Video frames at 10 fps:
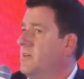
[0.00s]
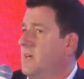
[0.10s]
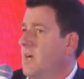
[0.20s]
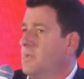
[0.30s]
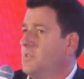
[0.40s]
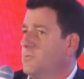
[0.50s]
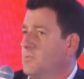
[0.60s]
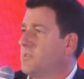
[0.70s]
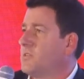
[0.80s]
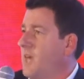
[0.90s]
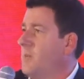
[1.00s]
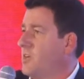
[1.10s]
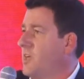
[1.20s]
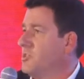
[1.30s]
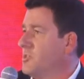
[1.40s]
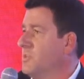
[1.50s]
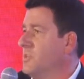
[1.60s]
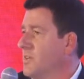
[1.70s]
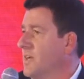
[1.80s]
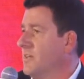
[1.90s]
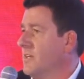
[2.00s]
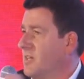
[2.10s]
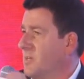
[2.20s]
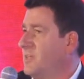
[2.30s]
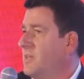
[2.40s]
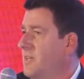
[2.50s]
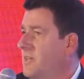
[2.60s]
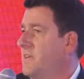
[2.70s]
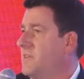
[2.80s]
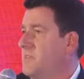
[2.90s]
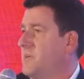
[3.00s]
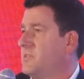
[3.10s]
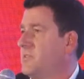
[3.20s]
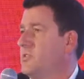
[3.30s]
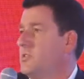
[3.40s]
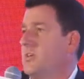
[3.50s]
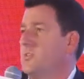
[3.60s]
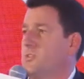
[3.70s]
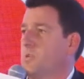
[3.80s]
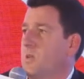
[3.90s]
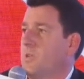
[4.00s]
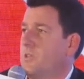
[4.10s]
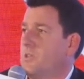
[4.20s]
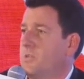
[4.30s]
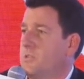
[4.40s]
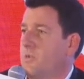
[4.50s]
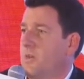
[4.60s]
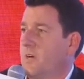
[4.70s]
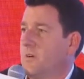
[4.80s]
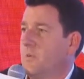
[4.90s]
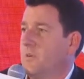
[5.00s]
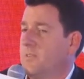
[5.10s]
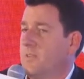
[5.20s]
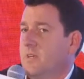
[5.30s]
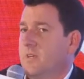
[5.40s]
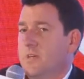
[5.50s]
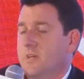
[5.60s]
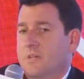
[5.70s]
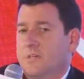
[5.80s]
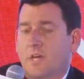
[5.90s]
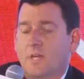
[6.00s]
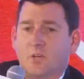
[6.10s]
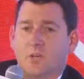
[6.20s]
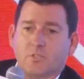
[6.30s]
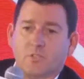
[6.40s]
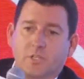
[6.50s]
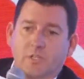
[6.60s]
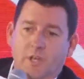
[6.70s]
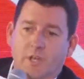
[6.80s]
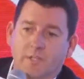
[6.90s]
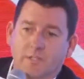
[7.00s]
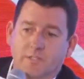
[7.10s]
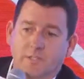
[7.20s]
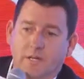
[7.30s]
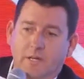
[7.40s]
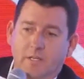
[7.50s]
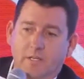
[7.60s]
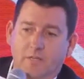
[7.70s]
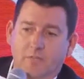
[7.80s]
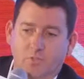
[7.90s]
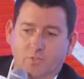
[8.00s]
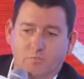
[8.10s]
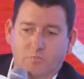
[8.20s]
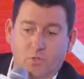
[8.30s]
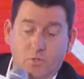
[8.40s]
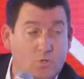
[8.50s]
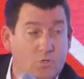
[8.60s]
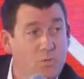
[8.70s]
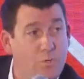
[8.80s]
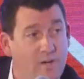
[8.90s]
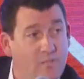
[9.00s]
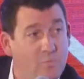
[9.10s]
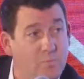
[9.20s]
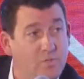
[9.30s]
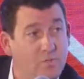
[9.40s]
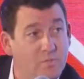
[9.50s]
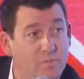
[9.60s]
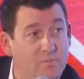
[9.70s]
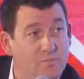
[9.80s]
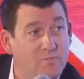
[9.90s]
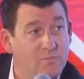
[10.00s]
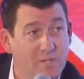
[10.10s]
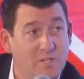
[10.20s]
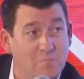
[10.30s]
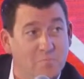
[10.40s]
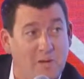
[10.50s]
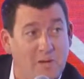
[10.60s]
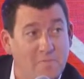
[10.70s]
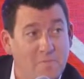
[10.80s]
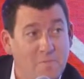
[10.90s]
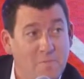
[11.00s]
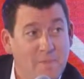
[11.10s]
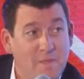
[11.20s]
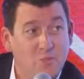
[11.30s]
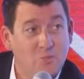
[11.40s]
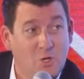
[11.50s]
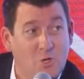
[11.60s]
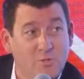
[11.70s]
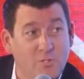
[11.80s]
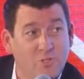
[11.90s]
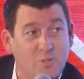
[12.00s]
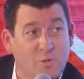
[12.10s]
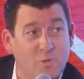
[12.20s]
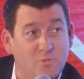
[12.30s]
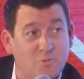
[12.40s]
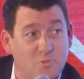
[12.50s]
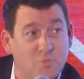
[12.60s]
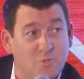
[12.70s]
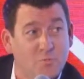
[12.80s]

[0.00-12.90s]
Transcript: I mean, it's a real game changer when you get it. It completely fundamentally changes the way that you interact with technology. And uh, if you're Google, you have to be a little bit frightened by it because it totally disrupts the search